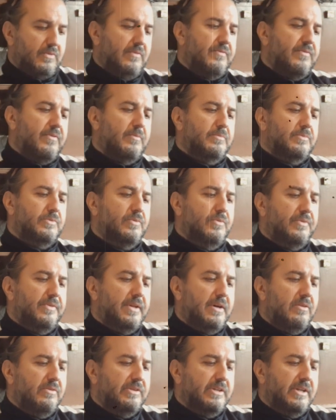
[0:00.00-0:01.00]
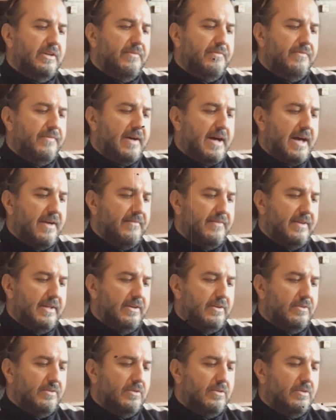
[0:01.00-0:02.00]
from 2005
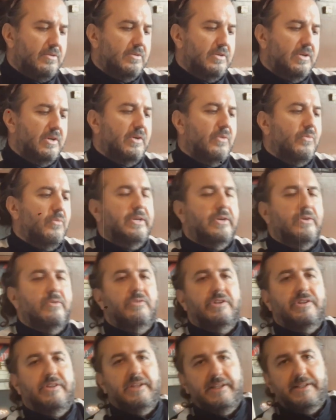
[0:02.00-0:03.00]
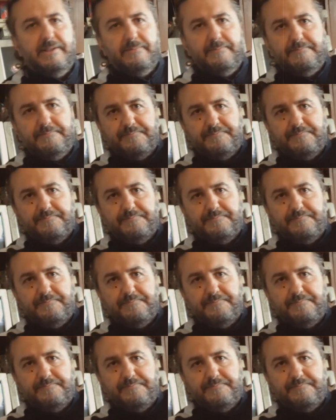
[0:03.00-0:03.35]
and on, we use this